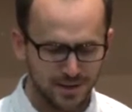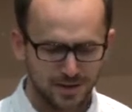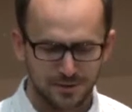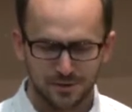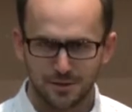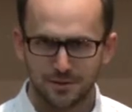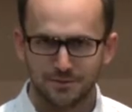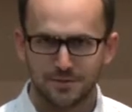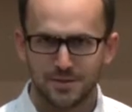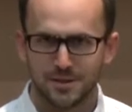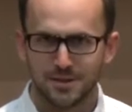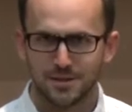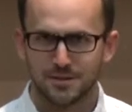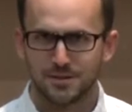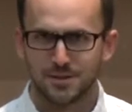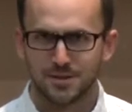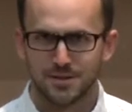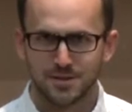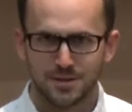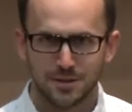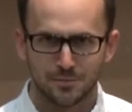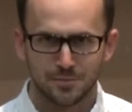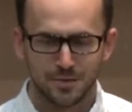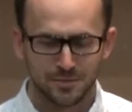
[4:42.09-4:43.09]
I don't know if the
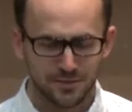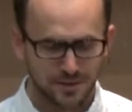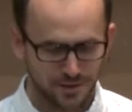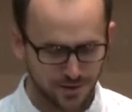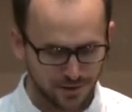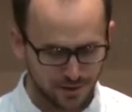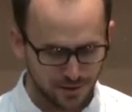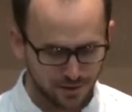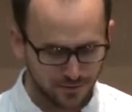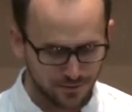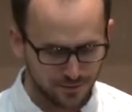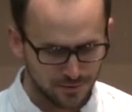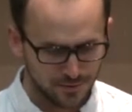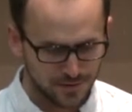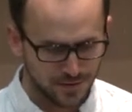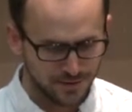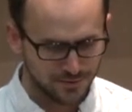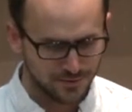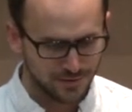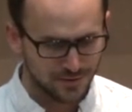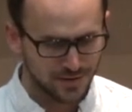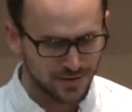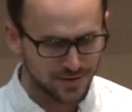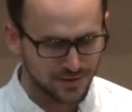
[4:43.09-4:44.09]
slope of the curve or
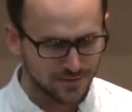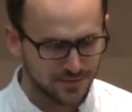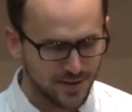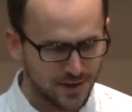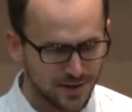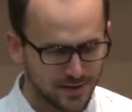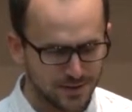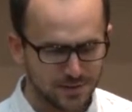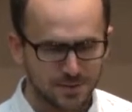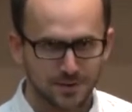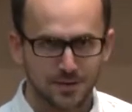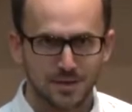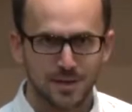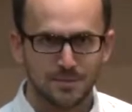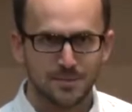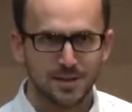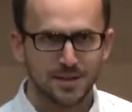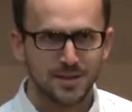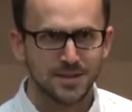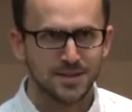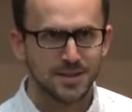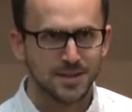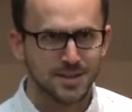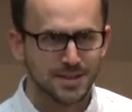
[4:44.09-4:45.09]
whatever is faster in
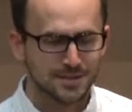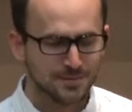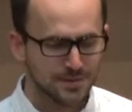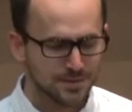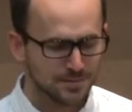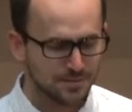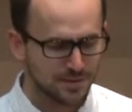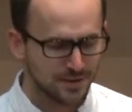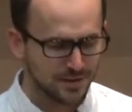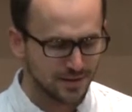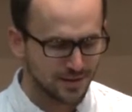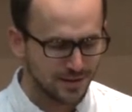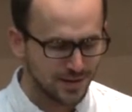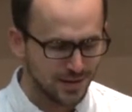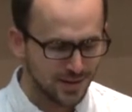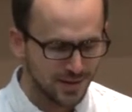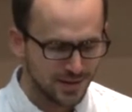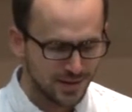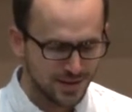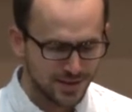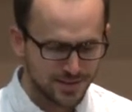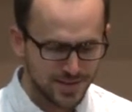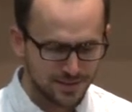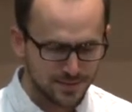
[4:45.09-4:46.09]
embedded systems, but
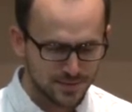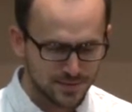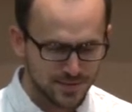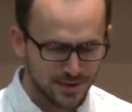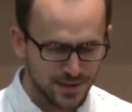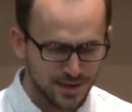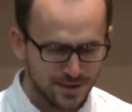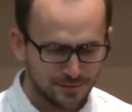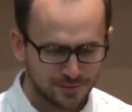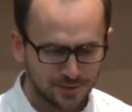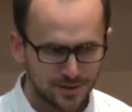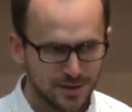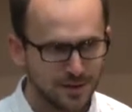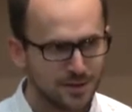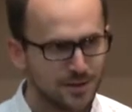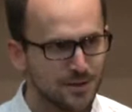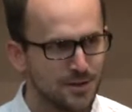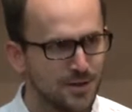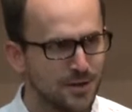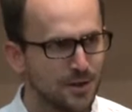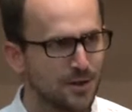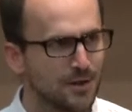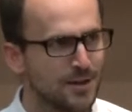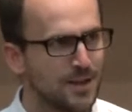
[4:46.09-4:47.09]
it seems every year
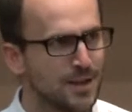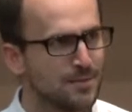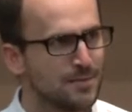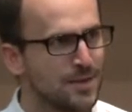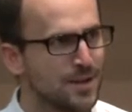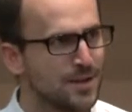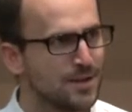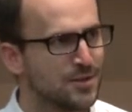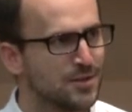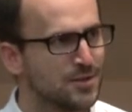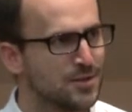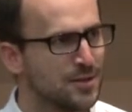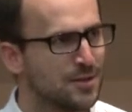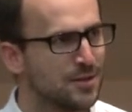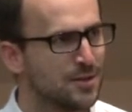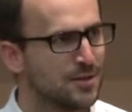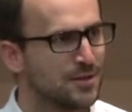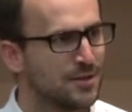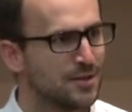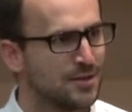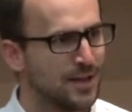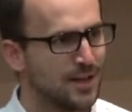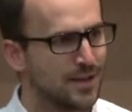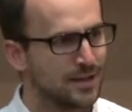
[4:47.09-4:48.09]
you go to the embedded show
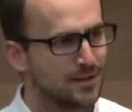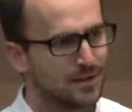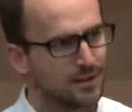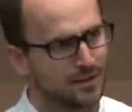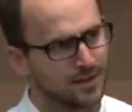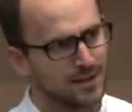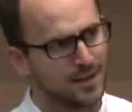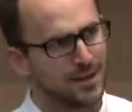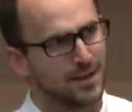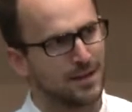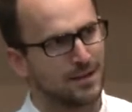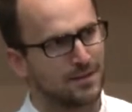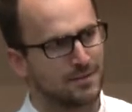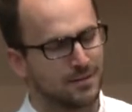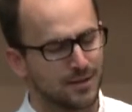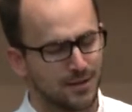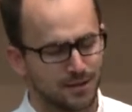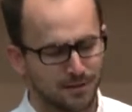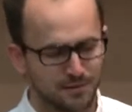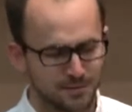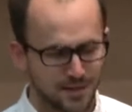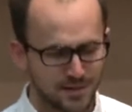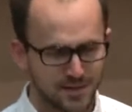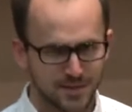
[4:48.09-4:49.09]
and they're like, oh yeah,
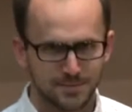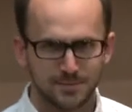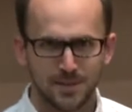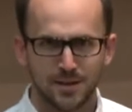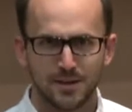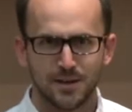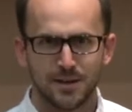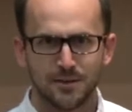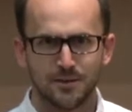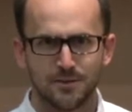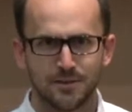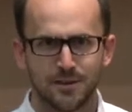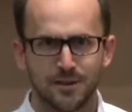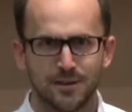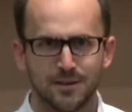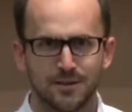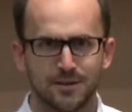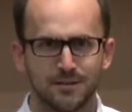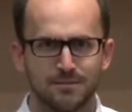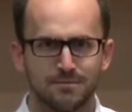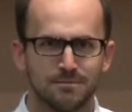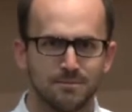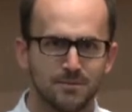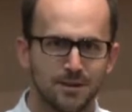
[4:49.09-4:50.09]
it's been another
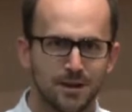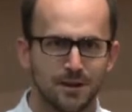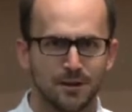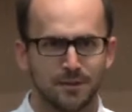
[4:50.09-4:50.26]
year.